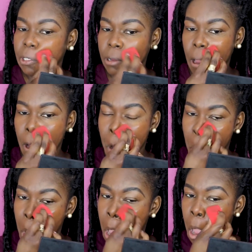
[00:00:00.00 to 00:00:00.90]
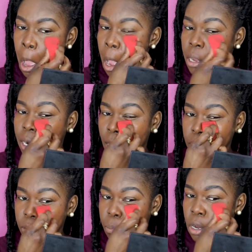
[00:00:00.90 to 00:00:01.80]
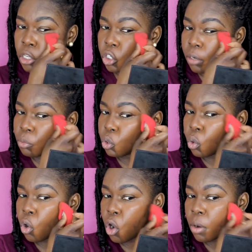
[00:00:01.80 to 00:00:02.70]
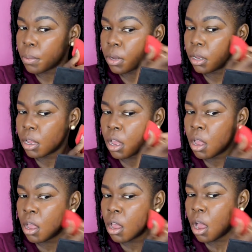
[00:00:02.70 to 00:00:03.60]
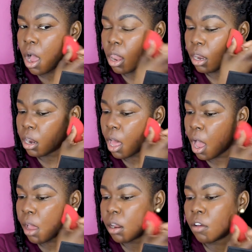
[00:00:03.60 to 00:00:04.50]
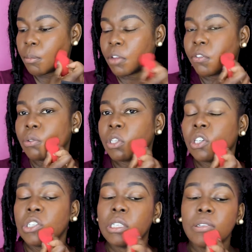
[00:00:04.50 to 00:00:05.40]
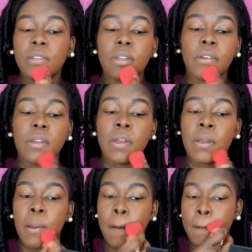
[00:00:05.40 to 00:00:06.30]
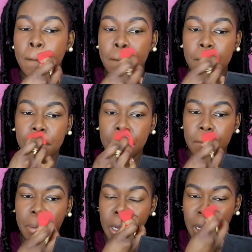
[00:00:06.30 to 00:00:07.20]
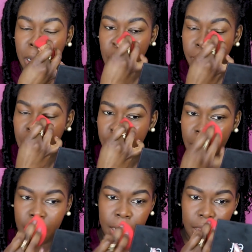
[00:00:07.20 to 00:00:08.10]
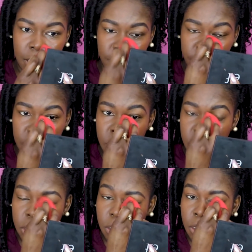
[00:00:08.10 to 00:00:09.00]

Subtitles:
tell that sponge absorbed a lot of my foundation, but I'm not mad at the finish.